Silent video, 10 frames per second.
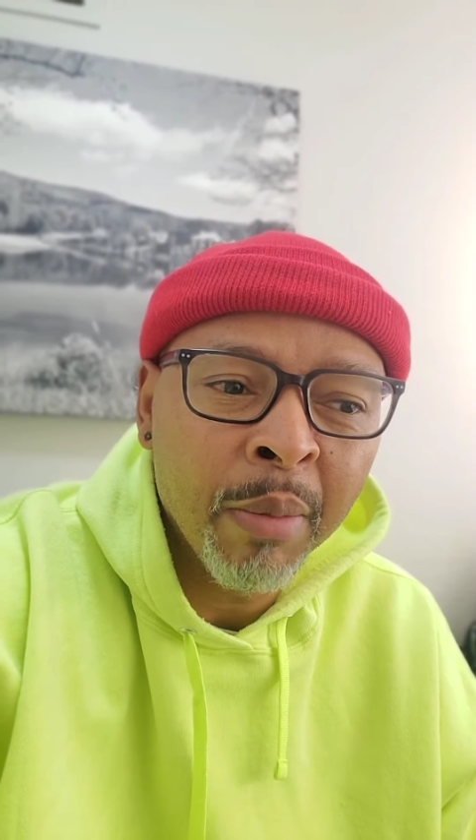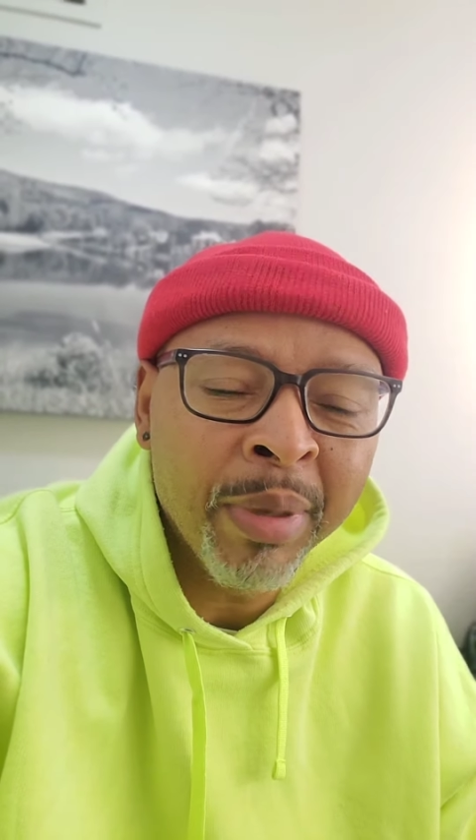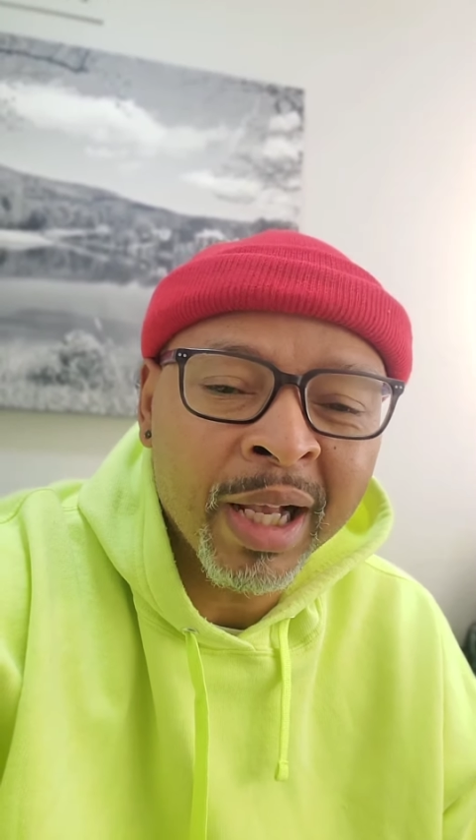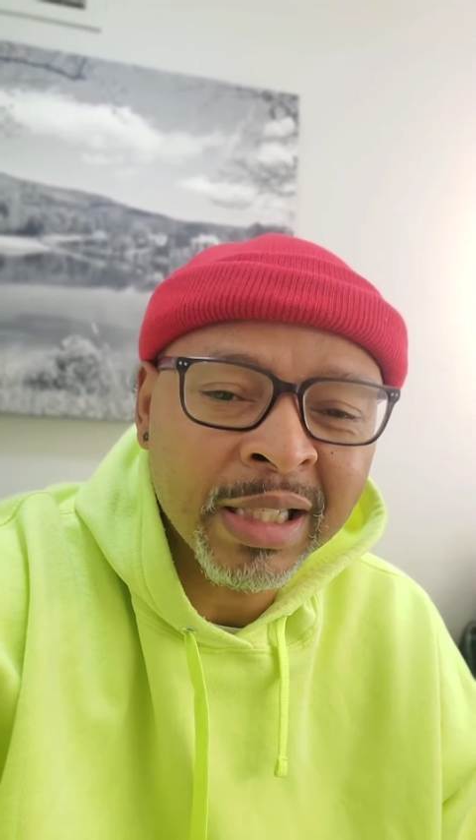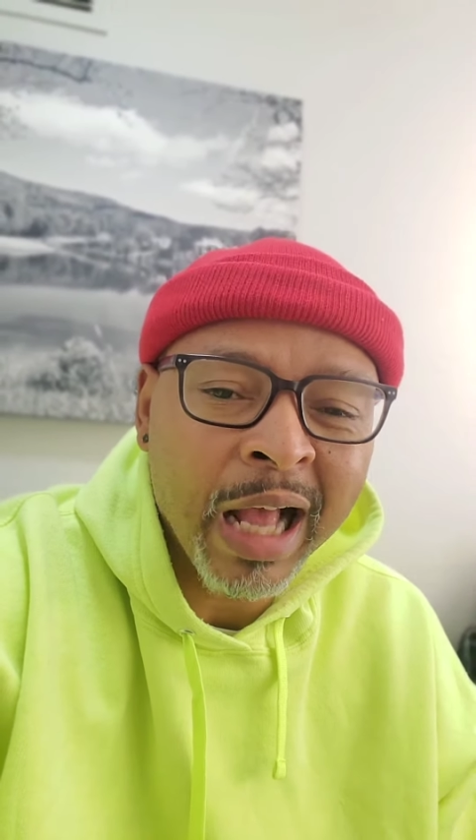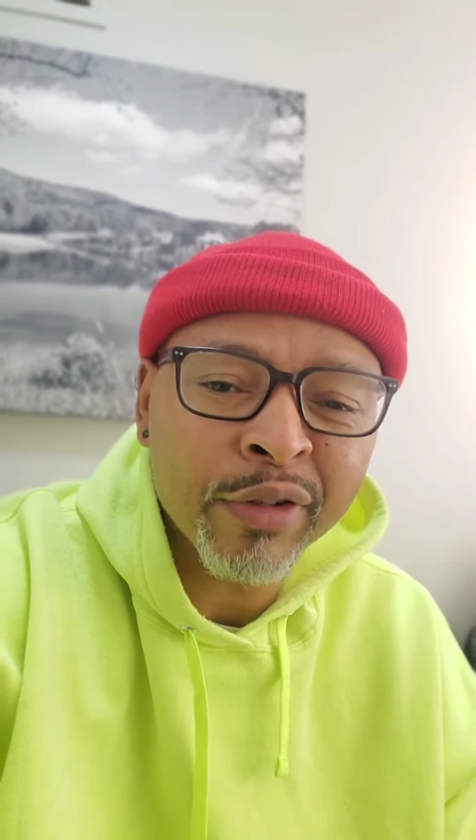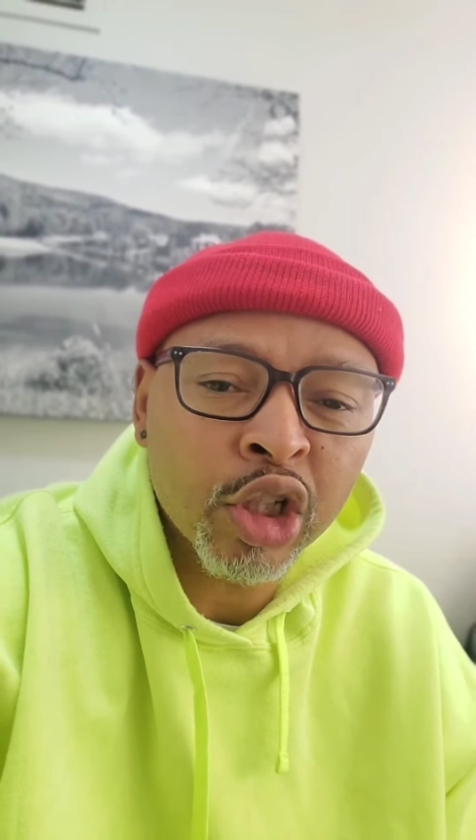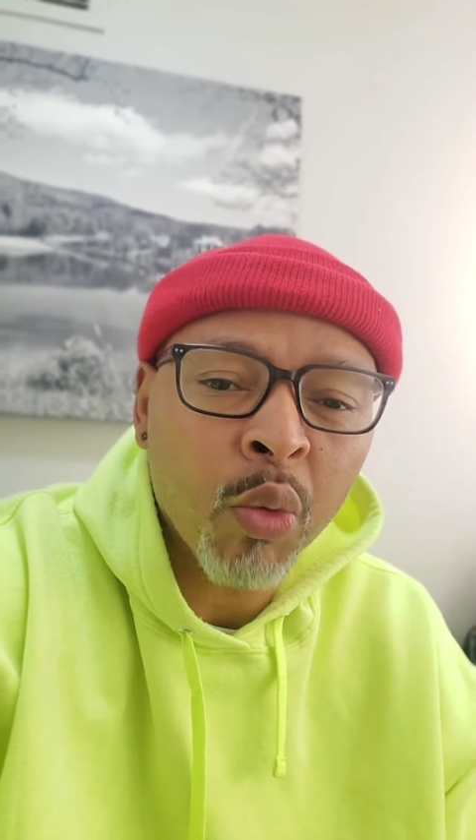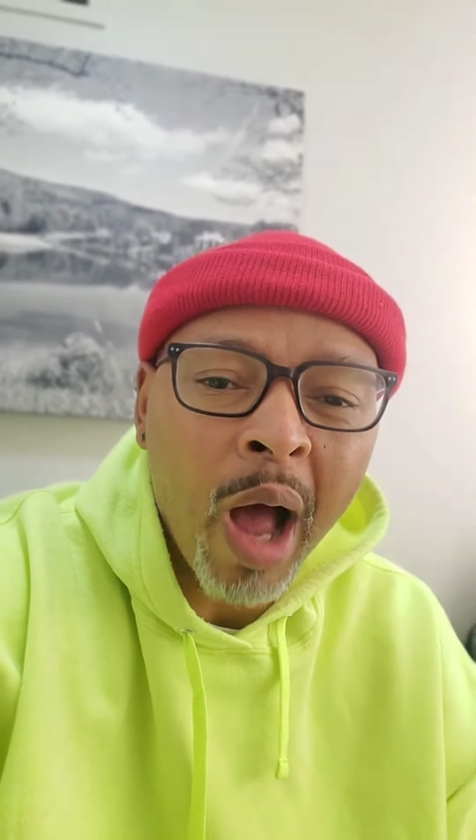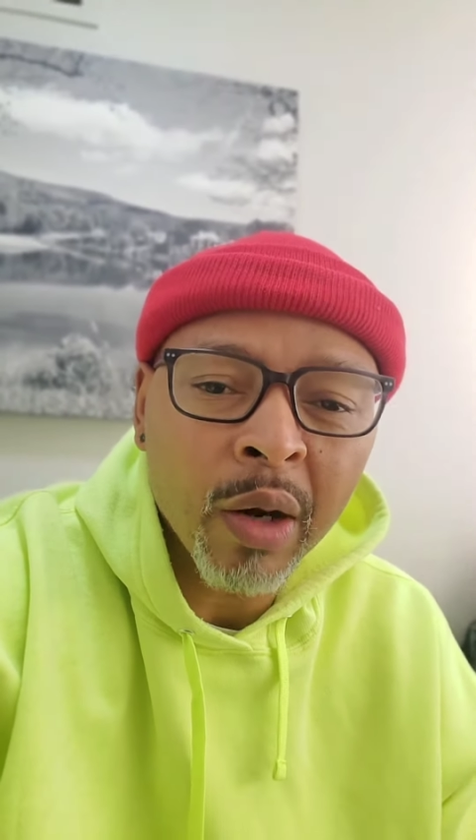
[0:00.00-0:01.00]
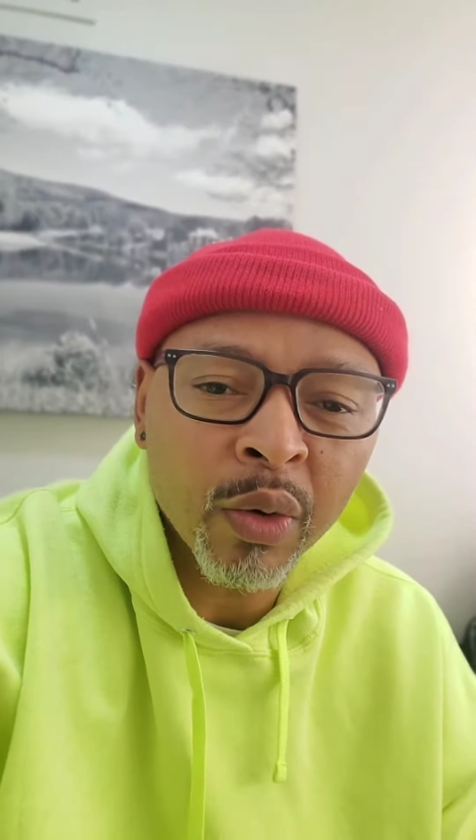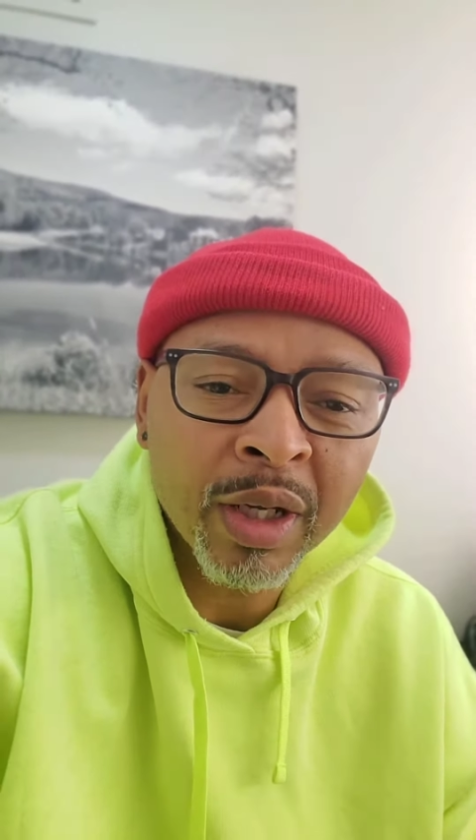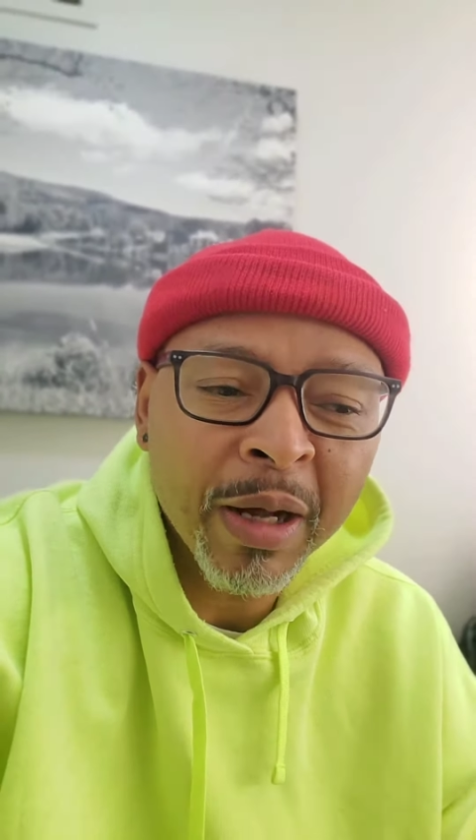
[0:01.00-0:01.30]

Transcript: because I've swallowed